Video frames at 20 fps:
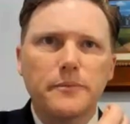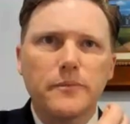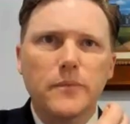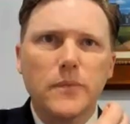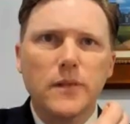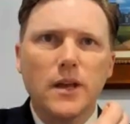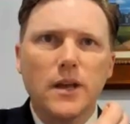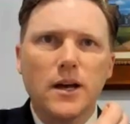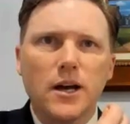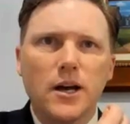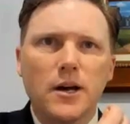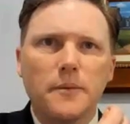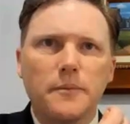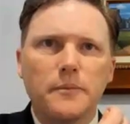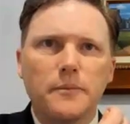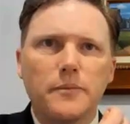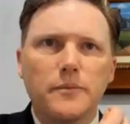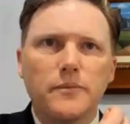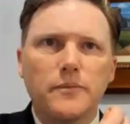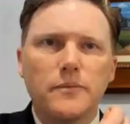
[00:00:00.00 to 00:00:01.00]

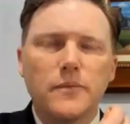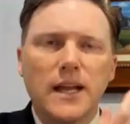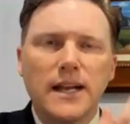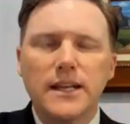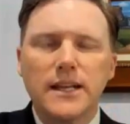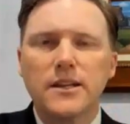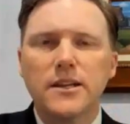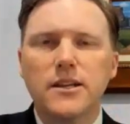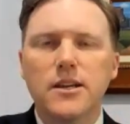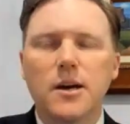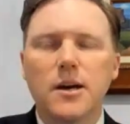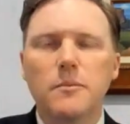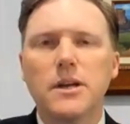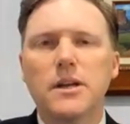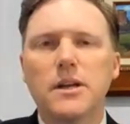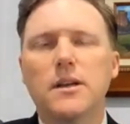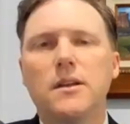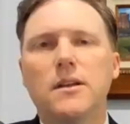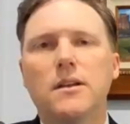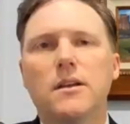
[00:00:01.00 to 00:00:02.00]
that income,
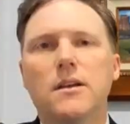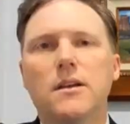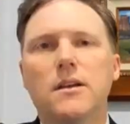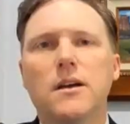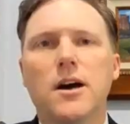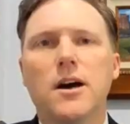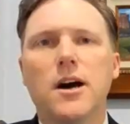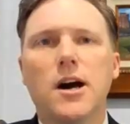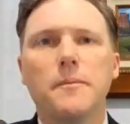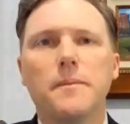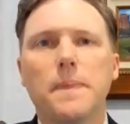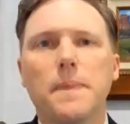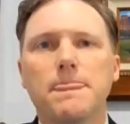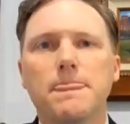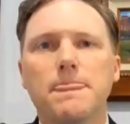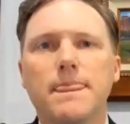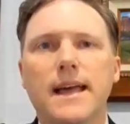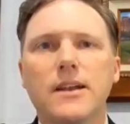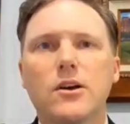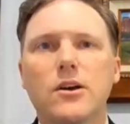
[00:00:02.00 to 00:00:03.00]

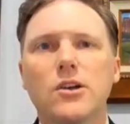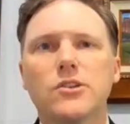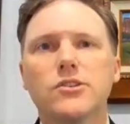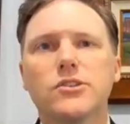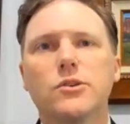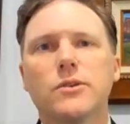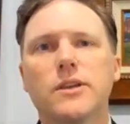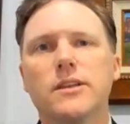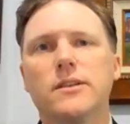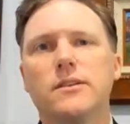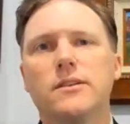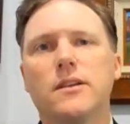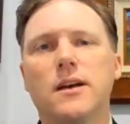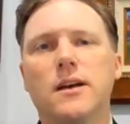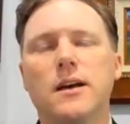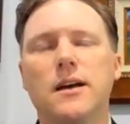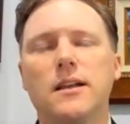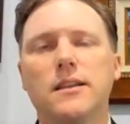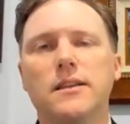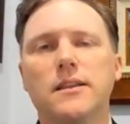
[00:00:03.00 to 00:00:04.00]
that also can,
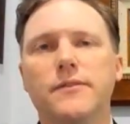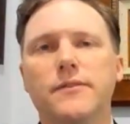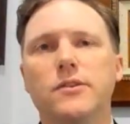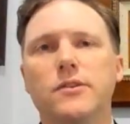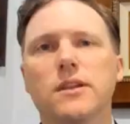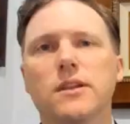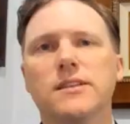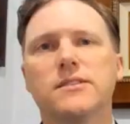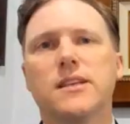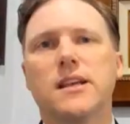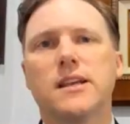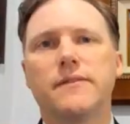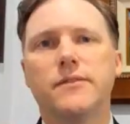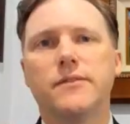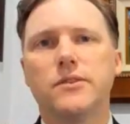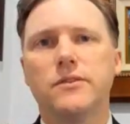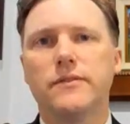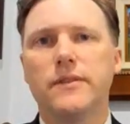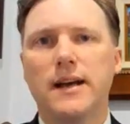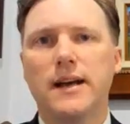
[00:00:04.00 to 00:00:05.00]
if you're, let's say, if
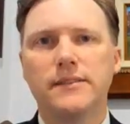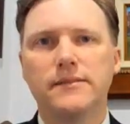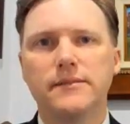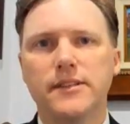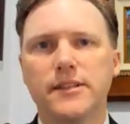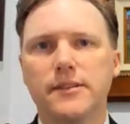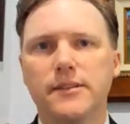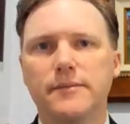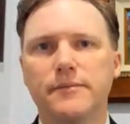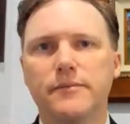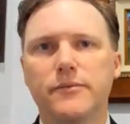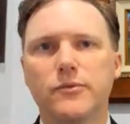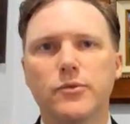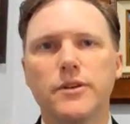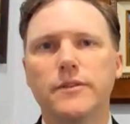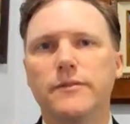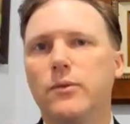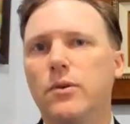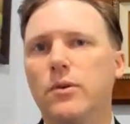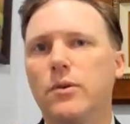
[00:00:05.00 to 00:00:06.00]
you've got 3
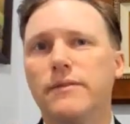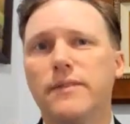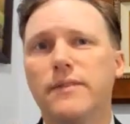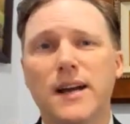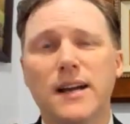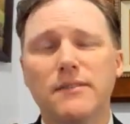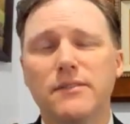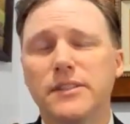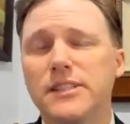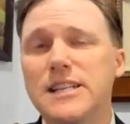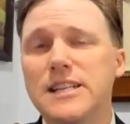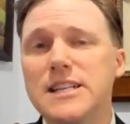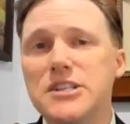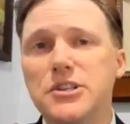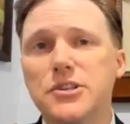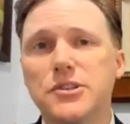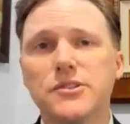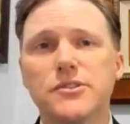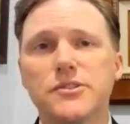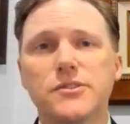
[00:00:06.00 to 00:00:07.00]
or 4 or 5 or 10
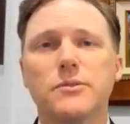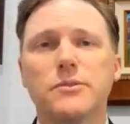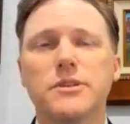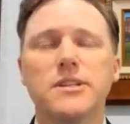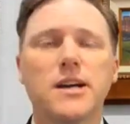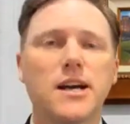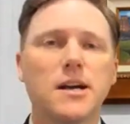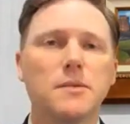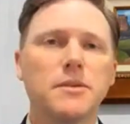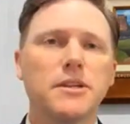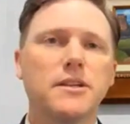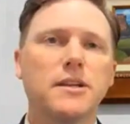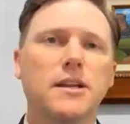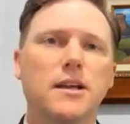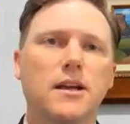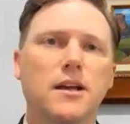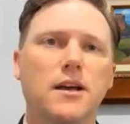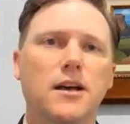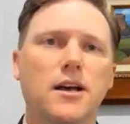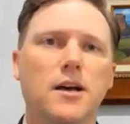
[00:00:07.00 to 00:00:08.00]
years to retirement,
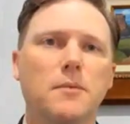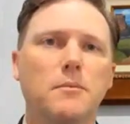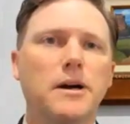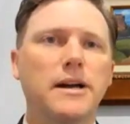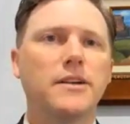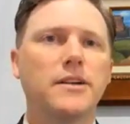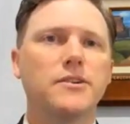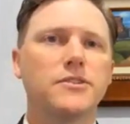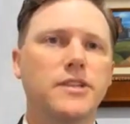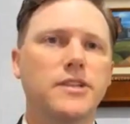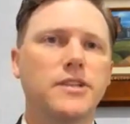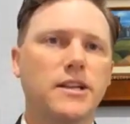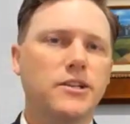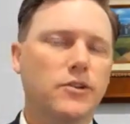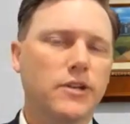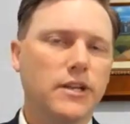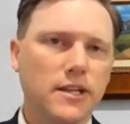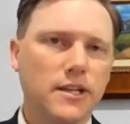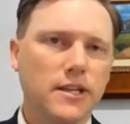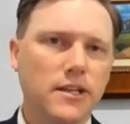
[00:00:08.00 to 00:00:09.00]
by understanding your
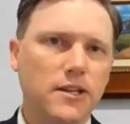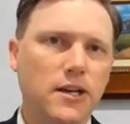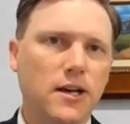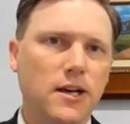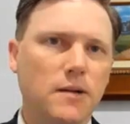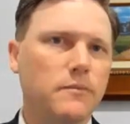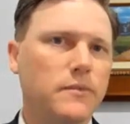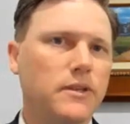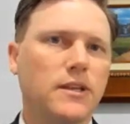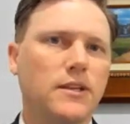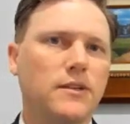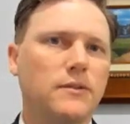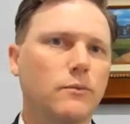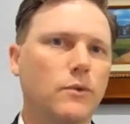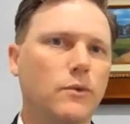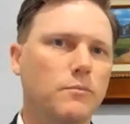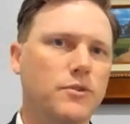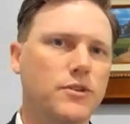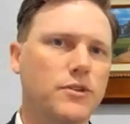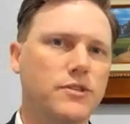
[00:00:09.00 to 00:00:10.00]
income and
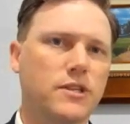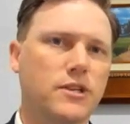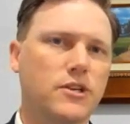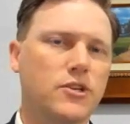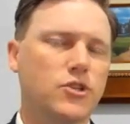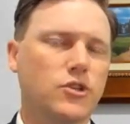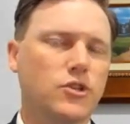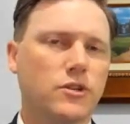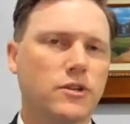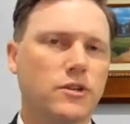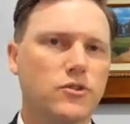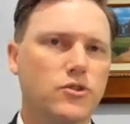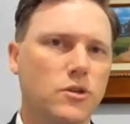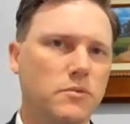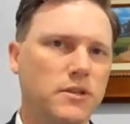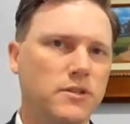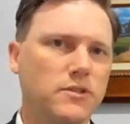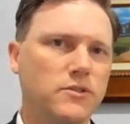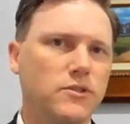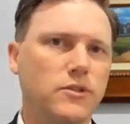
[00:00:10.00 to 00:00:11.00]
what percentage you're
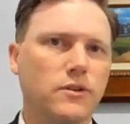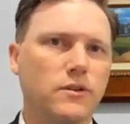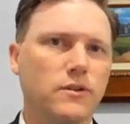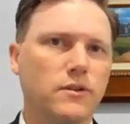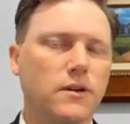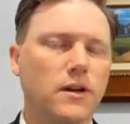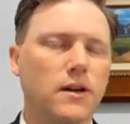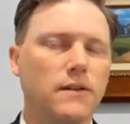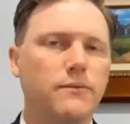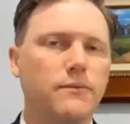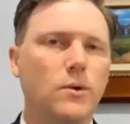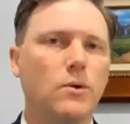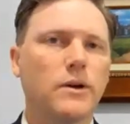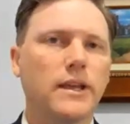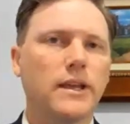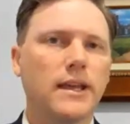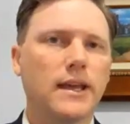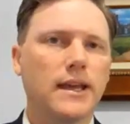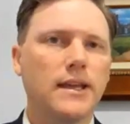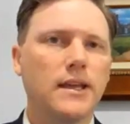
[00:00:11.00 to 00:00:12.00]
contributing to your
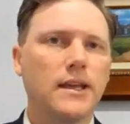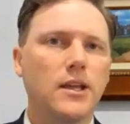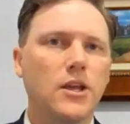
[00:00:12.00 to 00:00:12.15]
401k,